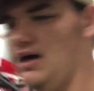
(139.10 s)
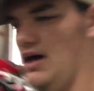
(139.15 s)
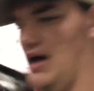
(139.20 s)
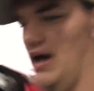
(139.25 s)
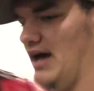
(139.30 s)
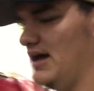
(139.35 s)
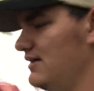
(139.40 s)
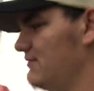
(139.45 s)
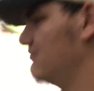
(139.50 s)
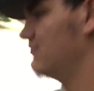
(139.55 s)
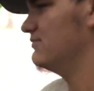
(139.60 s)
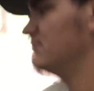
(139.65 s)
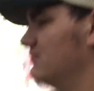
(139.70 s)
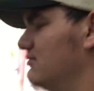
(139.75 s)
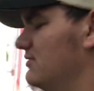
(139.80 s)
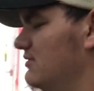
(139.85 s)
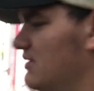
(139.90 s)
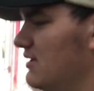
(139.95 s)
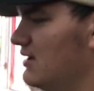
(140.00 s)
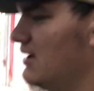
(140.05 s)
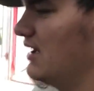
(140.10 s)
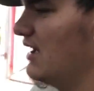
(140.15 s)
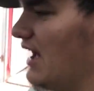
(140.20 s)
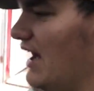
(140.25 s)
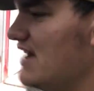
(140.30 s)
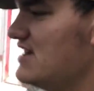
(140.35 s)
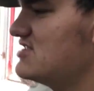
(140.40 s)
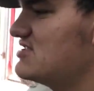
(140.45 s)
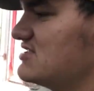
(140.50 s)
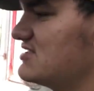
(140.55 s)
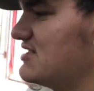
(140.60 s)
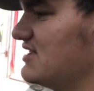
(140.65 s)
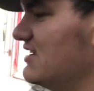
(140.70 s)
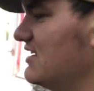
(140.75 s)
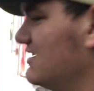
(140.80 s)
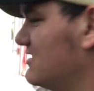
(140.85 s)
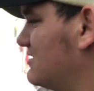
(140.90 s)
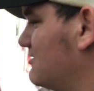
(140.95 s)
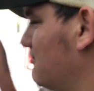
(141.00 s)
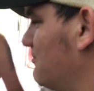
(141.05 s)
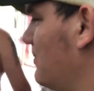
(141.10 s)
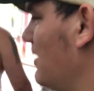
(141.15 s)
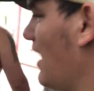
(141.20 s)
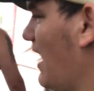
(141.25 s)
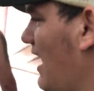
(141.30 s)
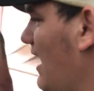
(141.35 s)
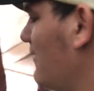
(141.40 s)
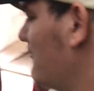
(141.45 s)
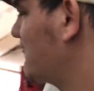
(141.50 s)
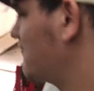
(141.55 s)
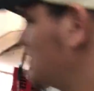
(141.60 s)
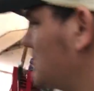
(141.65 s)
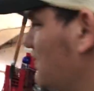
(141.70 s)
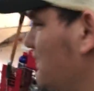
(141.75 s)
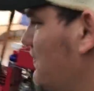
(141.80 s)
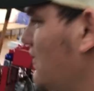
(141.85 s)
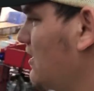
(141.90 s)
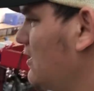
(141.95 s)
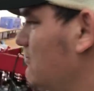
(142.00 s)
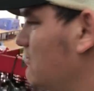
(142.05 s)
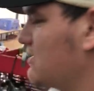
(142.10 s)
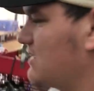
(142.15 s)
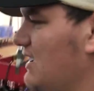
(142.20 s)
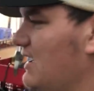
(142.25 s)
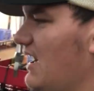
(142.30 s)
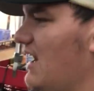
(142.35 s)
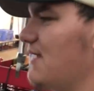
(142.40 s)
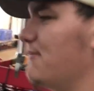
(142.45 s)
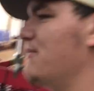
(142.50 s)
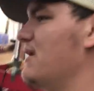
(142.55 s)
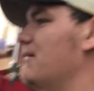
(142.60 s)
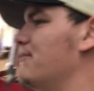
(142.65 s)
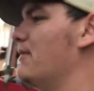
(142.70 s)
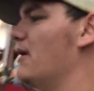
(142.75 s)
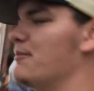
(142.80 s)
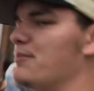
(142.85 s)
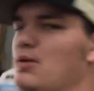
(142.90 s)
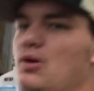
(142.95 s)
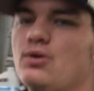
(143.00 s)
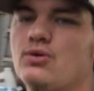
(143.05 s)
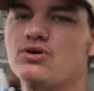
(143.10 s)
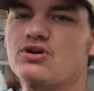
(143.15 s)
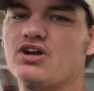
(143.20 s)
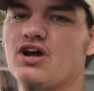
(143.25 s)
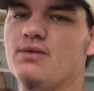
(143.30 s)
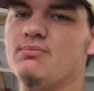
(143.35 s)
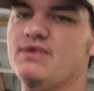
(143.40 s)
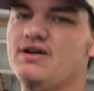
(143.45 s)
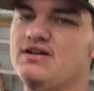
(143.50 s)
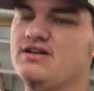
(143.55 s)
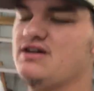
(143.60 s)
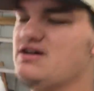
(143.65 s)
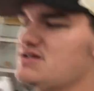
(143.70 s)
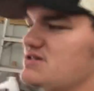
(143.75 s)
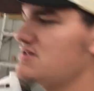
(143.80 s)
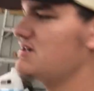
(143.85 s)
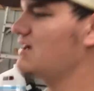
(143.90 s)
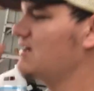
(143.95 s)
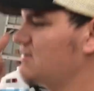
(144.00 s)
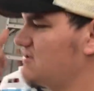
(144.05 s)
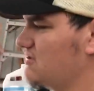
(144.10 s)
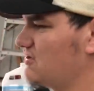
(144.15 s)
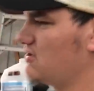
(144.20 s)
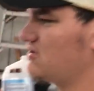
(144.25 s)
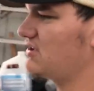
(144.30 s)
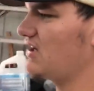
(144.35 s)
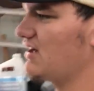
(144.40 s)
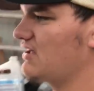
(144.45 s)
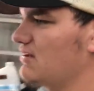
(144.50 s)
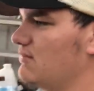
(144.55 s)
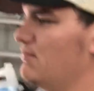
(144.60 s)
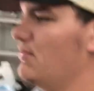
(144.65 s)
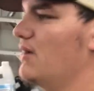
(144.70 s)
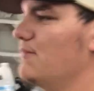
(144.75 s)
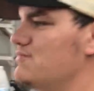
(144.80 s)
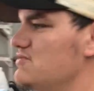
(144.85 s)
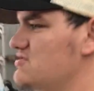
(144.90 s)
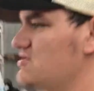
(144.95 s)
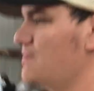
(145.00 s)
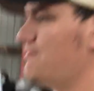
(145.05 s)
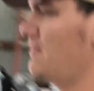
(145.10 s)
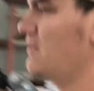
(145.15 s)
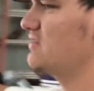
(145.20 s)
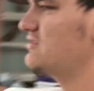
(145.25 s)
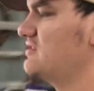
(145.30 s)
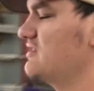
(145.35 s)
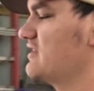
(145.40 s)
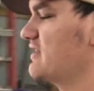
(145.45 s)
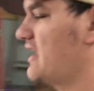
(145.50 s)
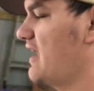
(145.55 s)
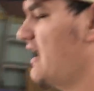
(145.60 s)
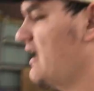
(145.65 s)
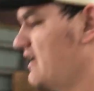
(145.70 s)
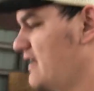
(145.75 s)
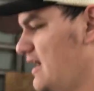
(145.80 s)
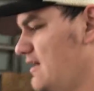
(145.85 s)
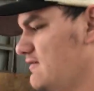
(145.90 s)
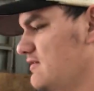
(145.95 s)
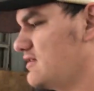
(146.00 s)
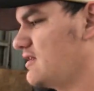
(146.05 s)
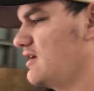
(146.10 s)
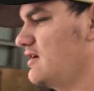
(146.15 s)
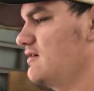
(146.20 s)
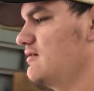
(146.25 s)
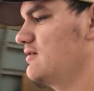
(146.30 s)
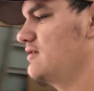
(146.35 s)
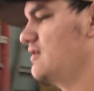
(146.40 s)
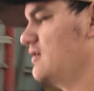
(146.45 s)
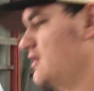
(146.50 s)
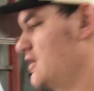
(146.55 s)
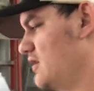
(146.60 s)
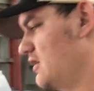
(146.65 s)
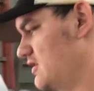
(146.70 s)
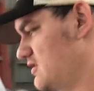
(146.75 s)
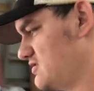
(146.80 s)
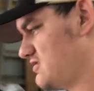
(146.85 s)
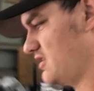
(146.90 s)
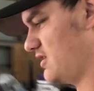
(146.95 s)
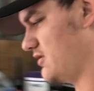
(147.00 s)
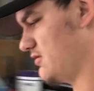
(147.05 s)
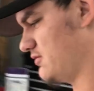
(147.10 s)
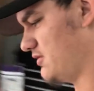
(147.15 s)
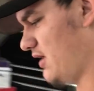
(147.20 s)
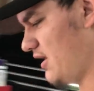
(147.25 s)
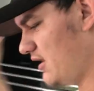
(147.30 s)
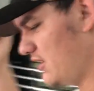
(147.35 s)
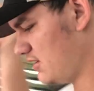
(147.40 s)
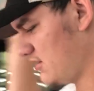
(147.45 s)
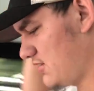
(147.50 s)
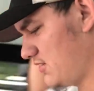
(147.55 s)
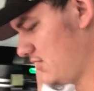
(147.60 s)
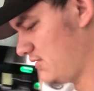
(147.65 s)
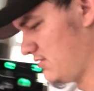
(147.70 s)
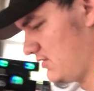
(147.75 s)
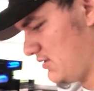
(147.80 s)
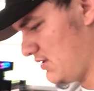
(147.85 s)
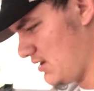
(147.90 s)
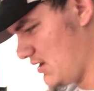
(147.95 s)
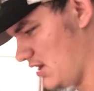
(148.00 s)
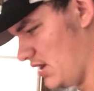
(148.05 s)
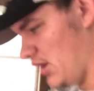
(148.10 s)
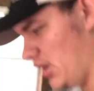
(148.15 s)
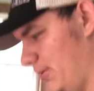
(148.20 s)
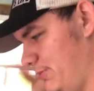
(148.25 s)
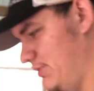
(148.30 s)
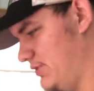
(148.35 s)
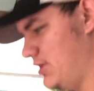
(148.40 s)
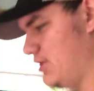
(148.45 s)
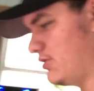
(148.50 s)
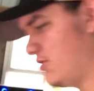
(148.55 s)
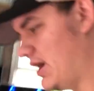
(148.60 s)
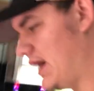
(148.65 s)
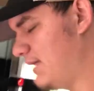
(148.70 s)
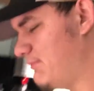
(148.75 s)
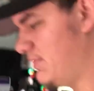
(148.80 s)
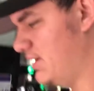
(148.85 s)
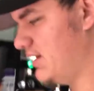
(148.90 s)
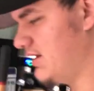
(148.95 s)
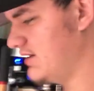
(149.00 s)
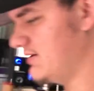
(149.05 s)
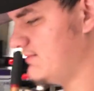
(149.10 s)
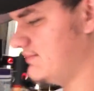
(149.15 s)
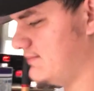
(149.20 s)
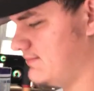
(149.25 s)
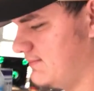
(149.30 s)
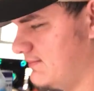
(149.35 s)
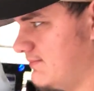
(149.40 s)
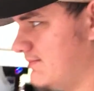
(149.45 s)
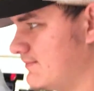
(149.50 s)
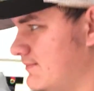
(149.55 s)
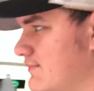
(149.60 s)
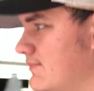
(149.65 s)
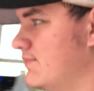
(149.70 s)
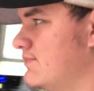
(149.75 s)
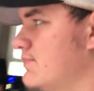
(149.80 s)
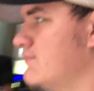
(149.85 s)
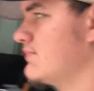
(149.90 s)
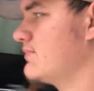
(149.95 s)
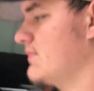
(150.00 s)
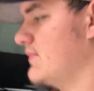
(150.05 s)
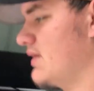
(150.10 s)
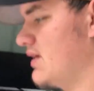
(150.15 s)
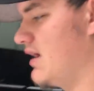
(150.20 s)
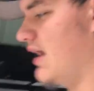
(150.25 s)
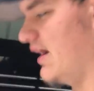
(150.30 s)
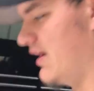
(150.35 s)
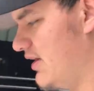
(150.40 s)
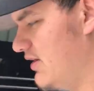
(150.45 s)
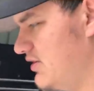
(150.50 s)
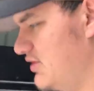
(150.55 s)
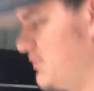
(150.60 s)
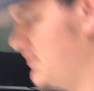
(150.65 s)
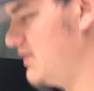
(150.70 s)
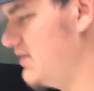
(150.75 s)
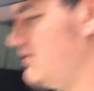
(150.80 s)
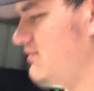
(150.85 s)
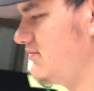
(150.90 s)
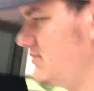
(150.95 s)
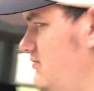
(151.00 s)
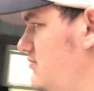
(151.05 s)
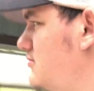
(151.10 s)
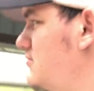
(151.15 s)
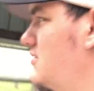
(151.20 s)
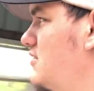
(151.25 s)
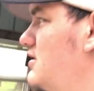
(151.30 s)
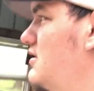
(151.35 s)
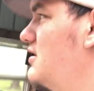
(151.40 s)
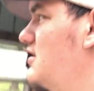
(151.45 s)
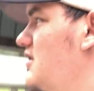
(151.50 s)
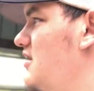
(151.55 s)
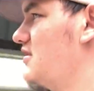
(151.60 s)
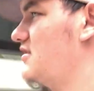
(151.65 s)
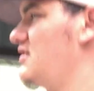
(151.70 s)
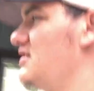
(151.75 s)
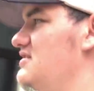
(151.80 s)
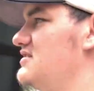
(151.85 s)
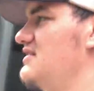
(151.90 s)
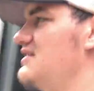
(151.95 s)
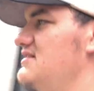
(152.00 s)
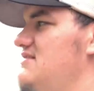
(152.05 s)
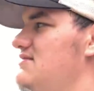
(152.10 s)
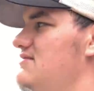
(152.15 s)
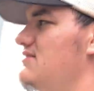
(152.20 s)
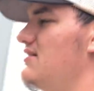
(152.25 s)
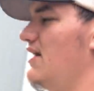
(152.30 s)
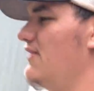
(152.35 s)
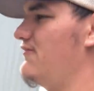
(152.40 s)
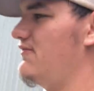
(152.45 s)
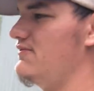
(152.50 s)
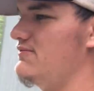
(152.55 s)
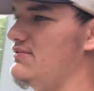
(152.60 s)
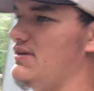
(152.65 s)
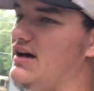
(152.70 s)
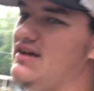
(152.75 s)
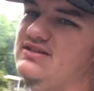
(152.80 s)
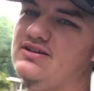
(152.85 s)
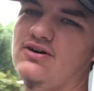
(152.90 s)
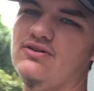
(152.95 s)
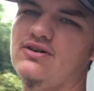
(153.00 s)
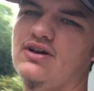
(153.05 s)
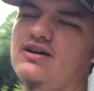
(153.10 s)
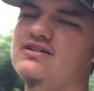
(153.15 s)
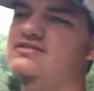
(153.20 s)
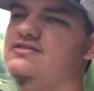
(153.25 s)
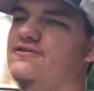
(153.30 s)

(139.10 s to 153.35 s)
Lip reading: He's just in it to have some fun, but they had a big bumper order come in yesterday, so they're taking the bumpers up there to the guy and everything. So, Doug, I hope you do great, buddy. I know you will, because he told us